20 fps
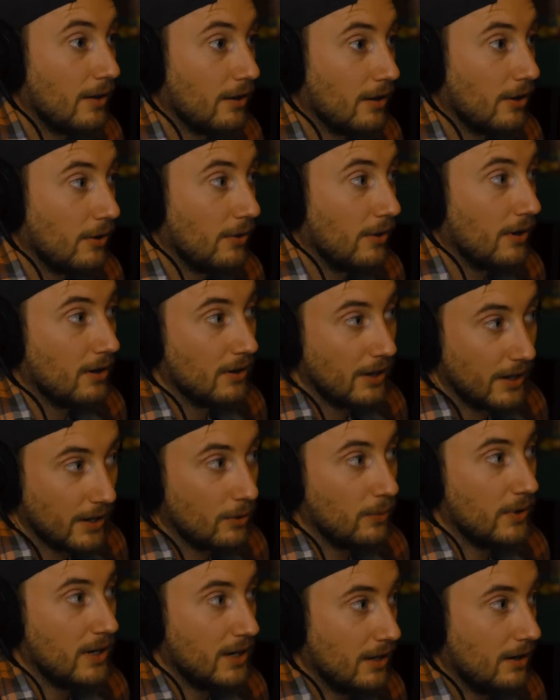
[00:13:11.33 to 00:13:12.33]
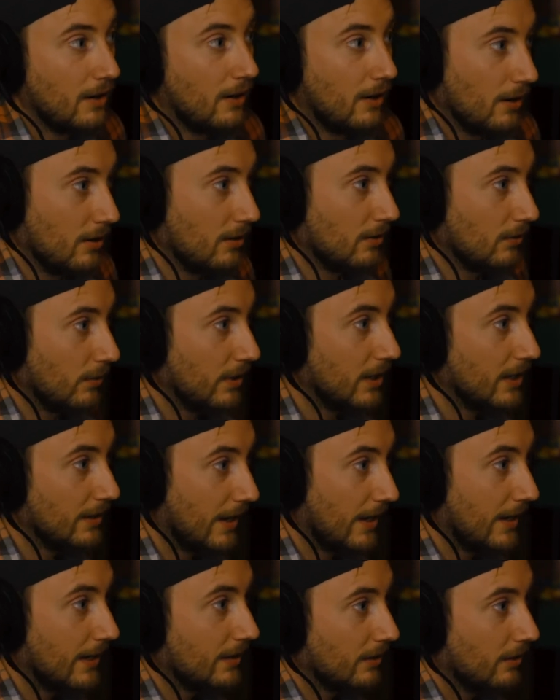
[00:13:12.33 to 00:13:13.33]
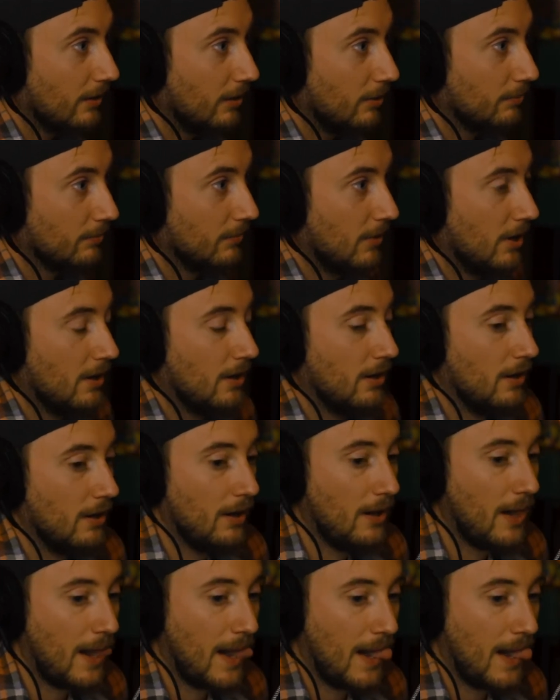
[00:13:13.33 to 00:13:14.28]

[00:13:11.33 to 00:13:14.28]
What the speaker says: They're like, we need that income.